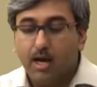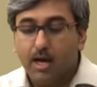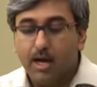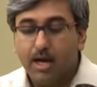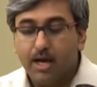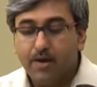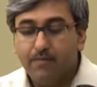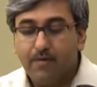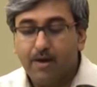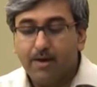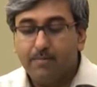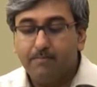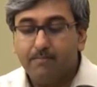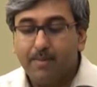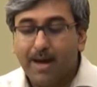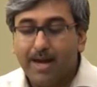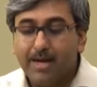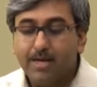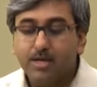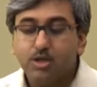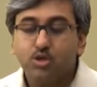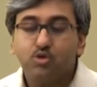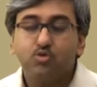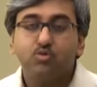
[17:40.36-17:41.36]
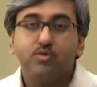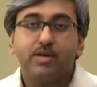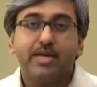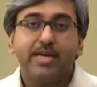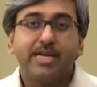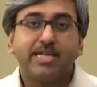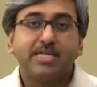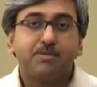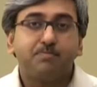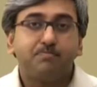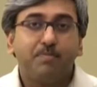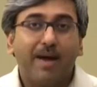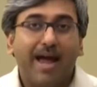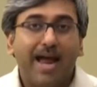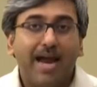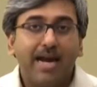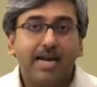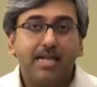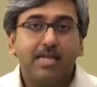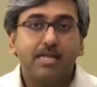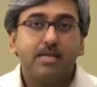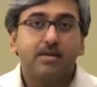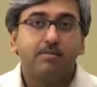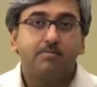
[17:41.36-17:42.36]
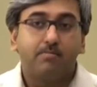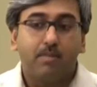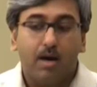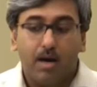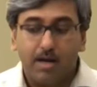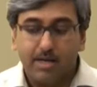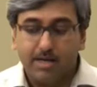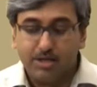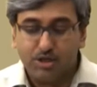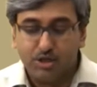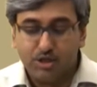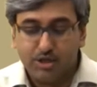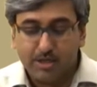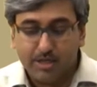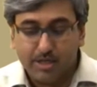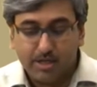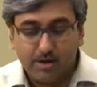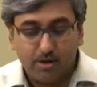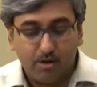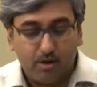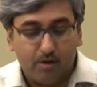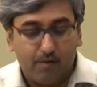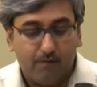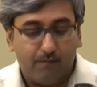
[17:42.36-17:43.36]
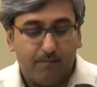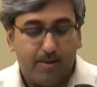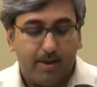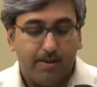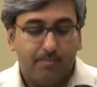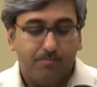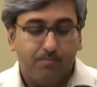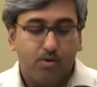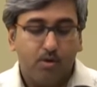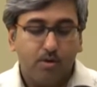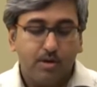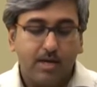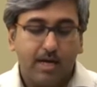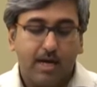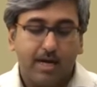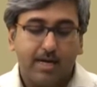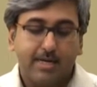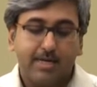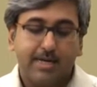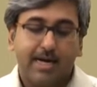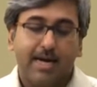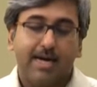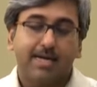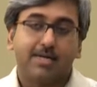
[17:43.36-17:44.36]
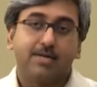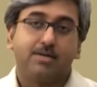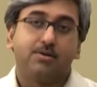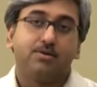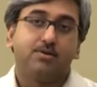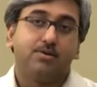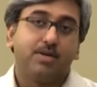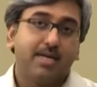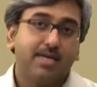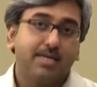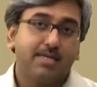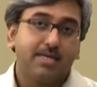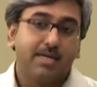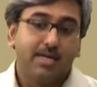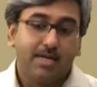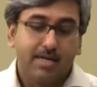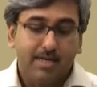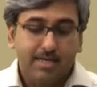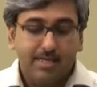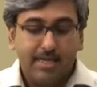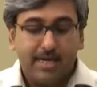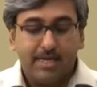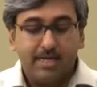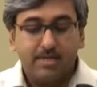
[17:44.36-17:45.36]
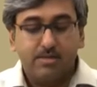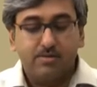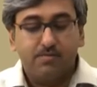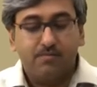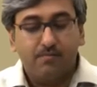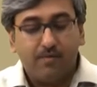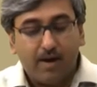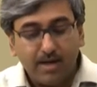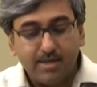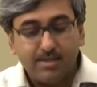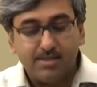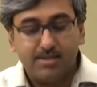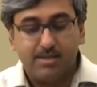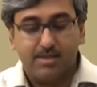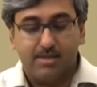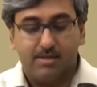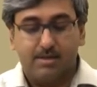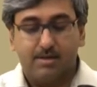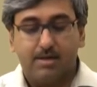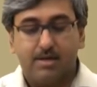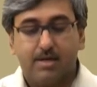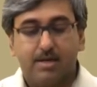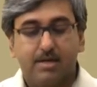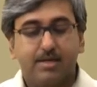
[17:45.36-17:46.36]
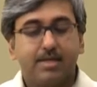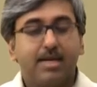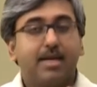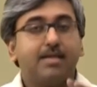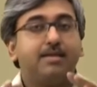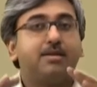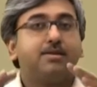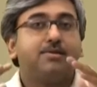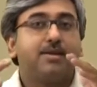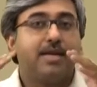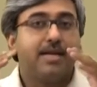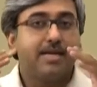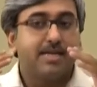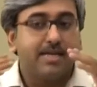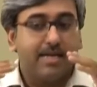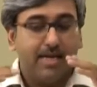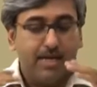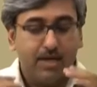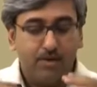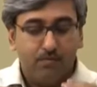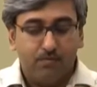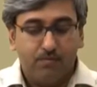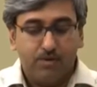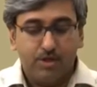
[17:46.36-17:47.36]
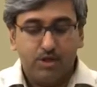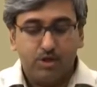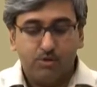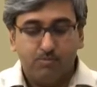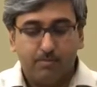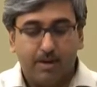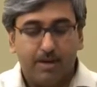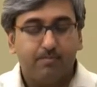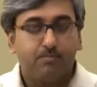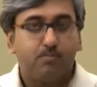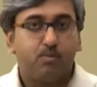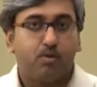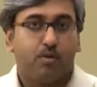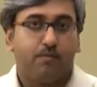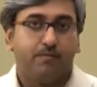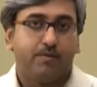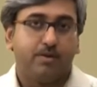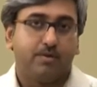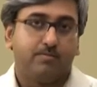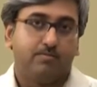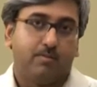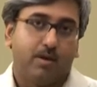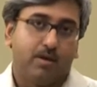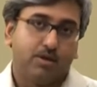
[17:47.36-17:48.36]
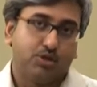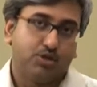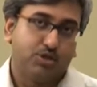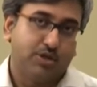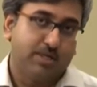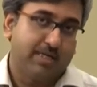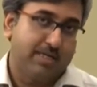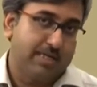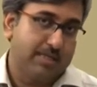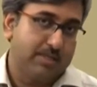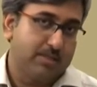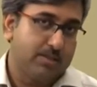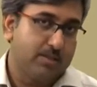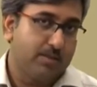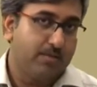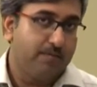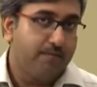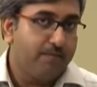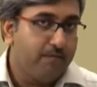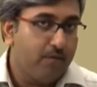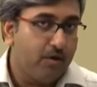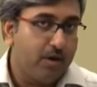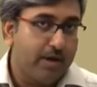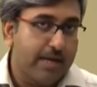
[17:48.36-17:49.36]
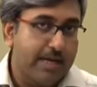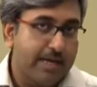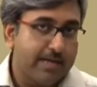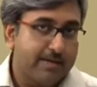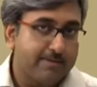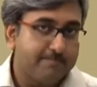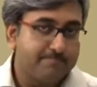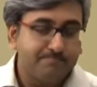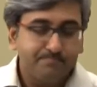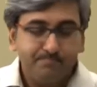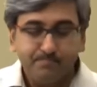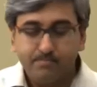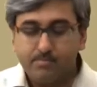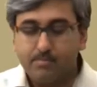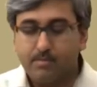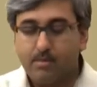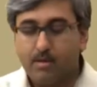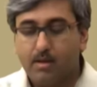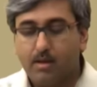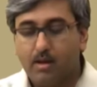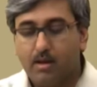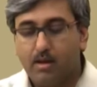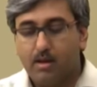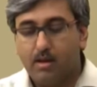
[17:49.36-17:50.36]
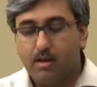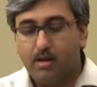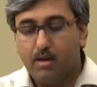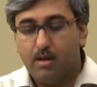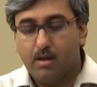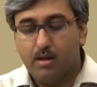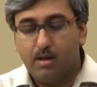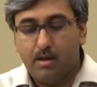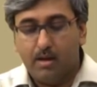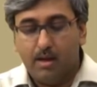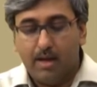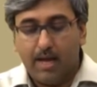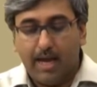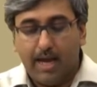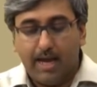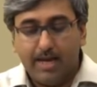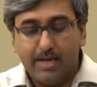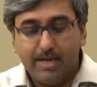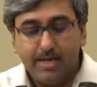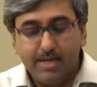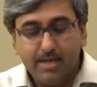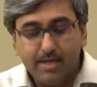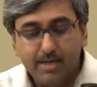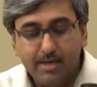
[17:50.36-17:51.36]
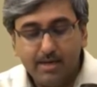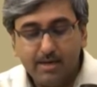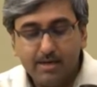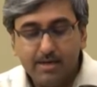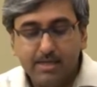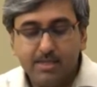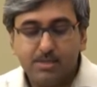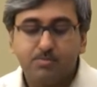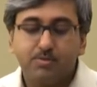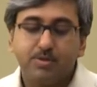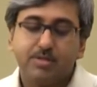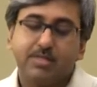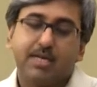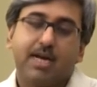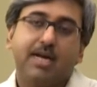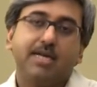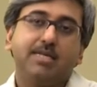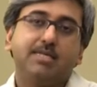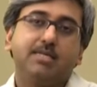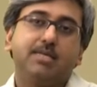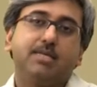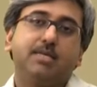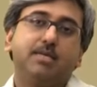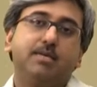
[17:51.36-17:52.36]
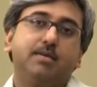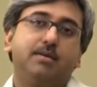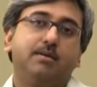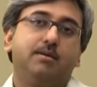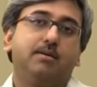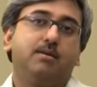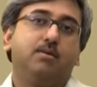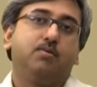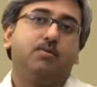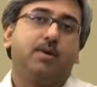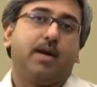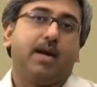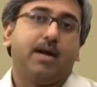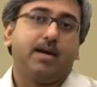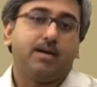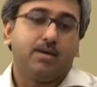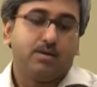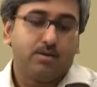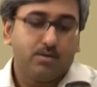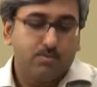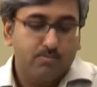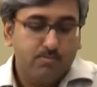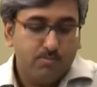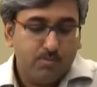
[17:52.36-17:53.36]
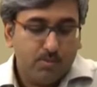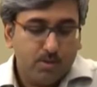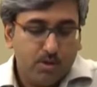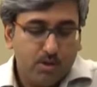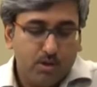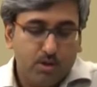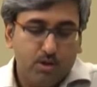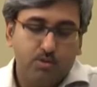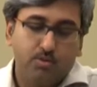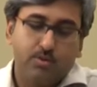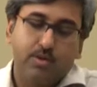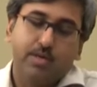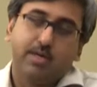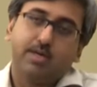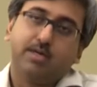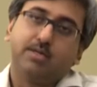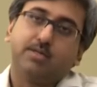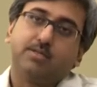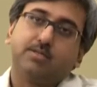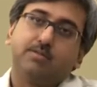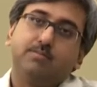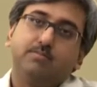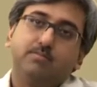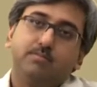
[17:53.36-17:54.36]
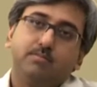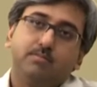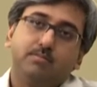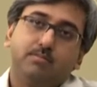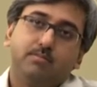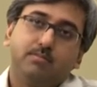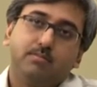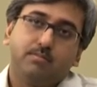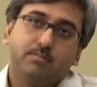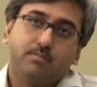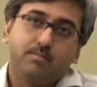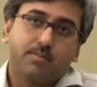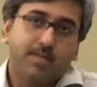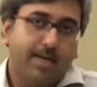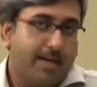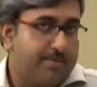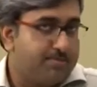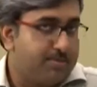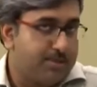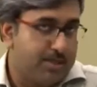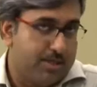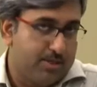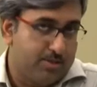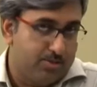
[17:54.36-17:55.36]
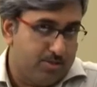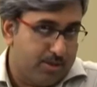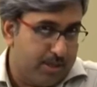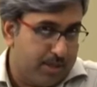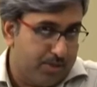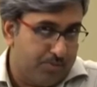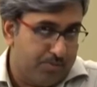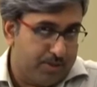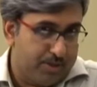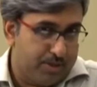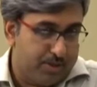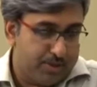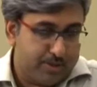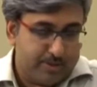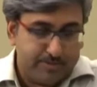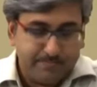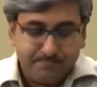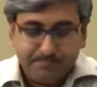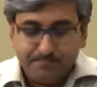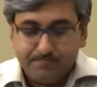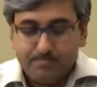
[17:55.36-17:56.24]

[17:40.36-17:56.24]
if I manage to expand the market share of my product at a rate that is faster than the rate in which my profit margin is falling. And here is precisely where colonialism comes into the equation.